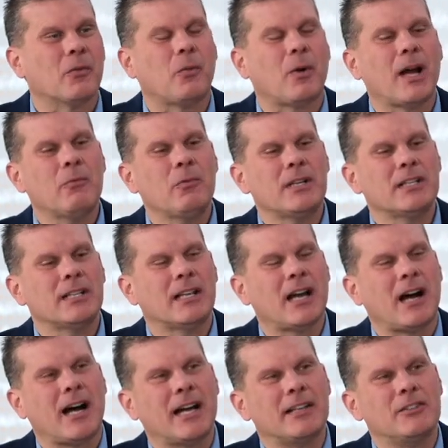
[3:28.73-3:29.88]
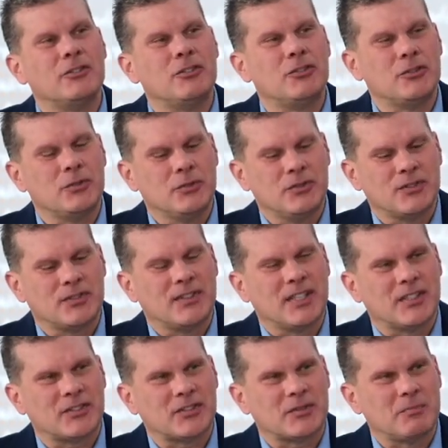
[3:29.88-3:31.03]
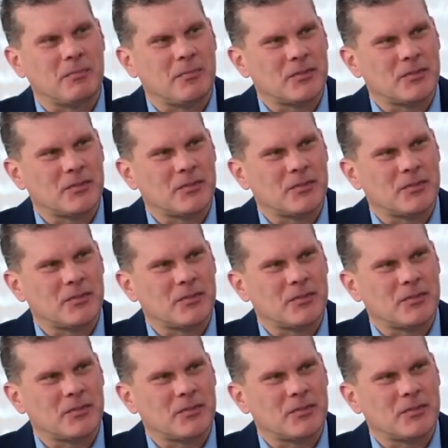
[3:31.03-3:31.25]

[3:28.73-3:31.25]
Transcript: Why would God choose this